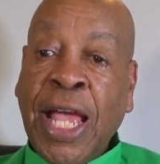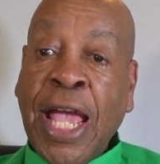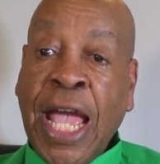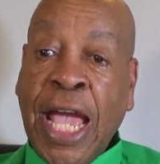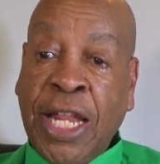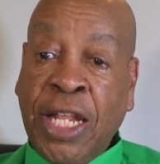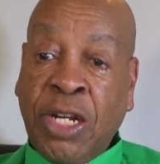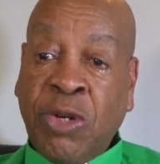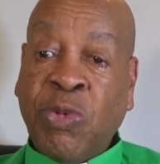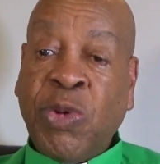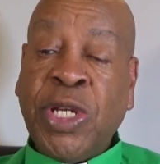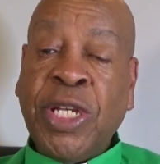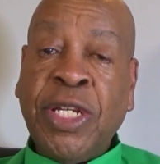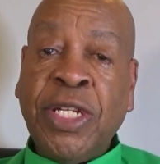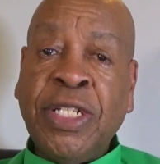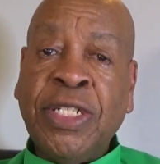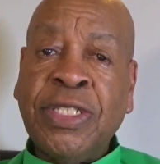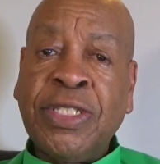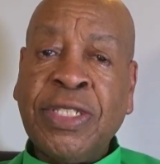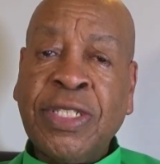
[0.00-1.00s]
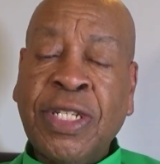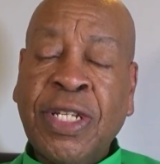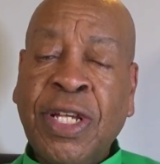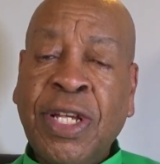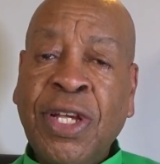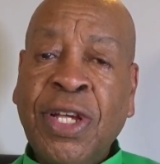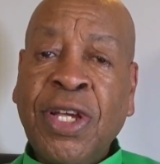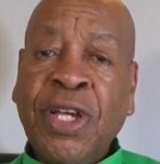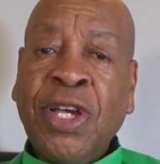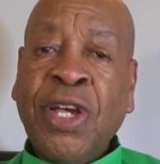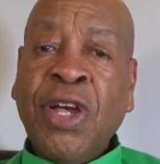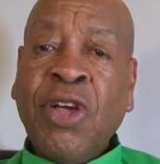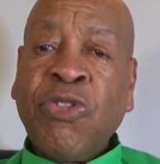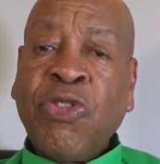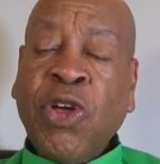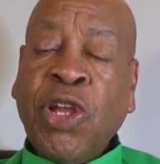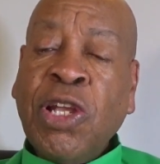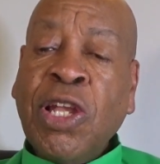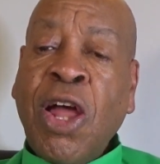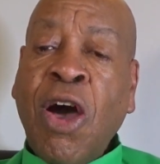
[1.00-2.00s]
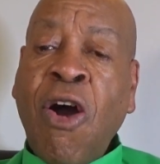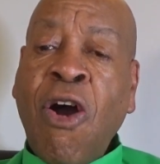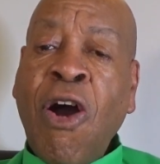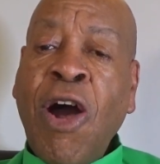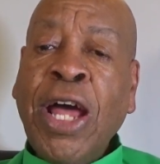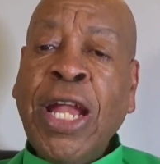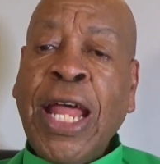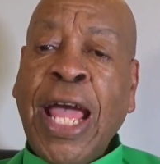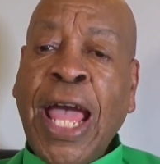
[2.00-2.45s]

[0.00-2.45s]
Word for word: and it reads The Lord